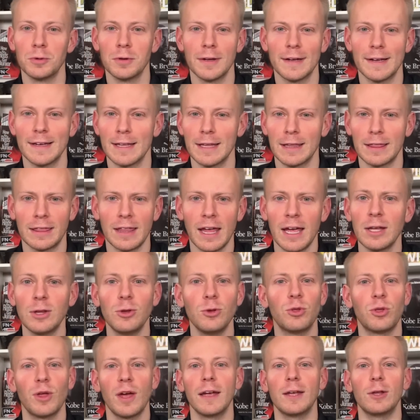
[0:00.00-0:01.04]
Thank you,
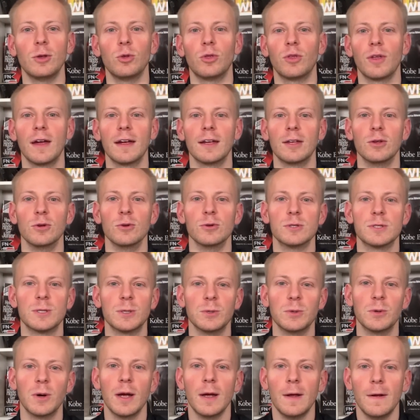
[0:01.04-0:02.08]
thank you, thank you
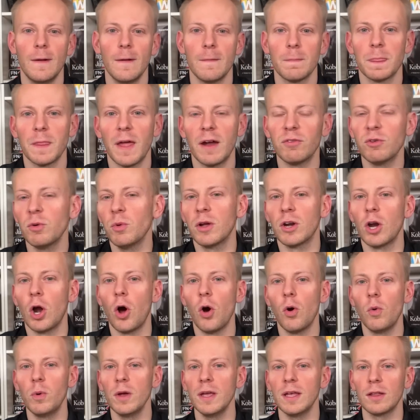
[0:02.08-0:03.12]
to everyone
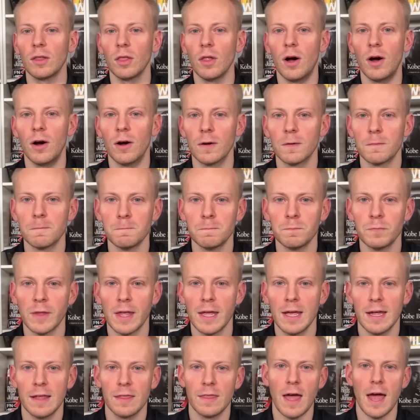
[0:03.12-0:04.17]
all week long
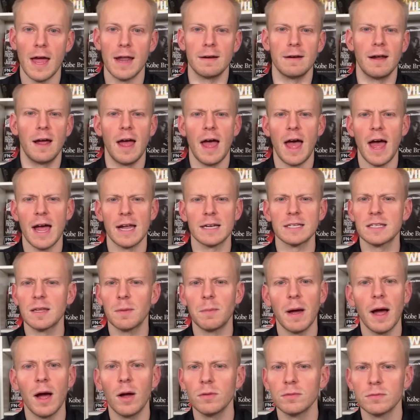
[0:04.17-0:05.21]
that asked
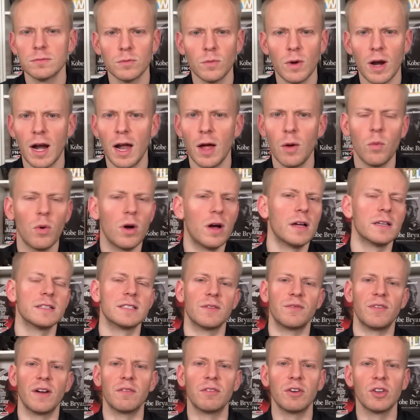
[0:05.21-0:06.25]
about where I was,
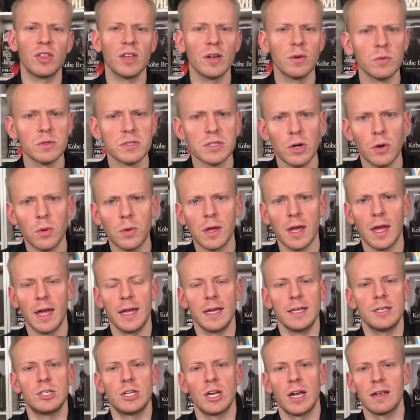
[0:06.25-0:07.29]
if everything was okay,
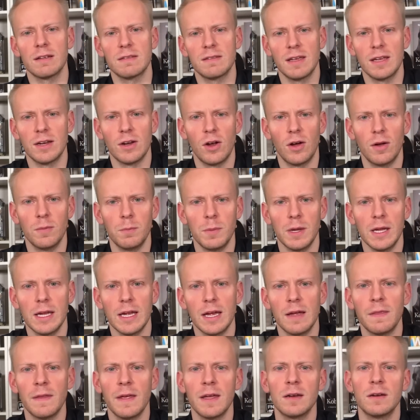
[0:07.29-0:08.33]
checked in on me.
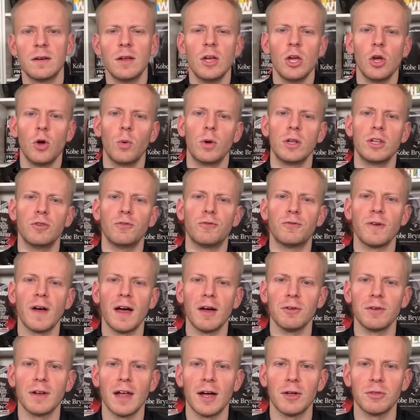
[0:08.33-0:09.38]
And then when you
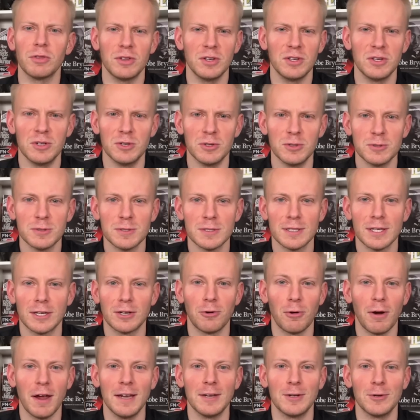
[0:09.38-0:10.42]
found out the news, the
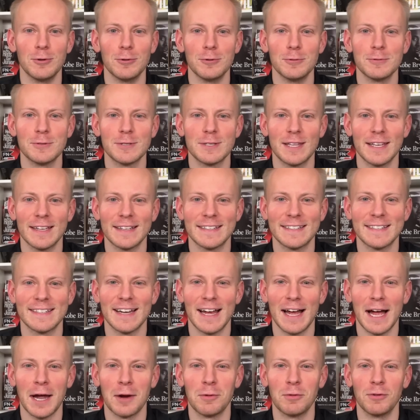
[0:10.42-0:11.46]
great news that
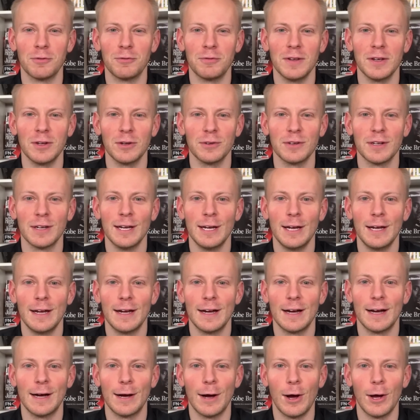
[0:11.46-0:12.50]
I revealed
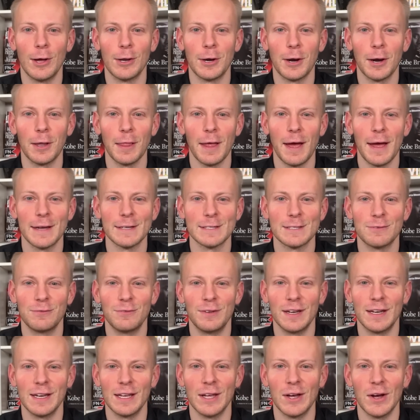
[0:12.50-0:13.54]
on our last
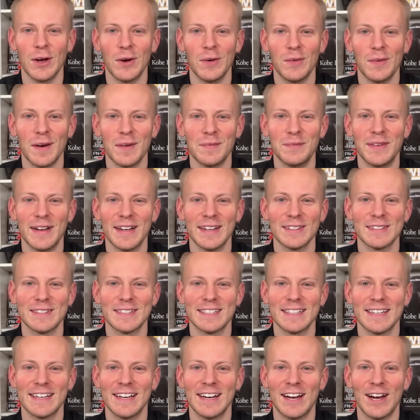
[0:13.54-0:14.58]
video about
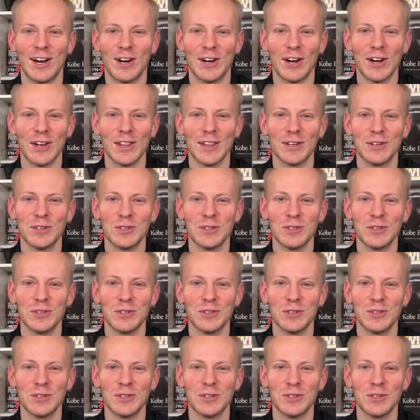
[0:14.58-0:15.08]
our little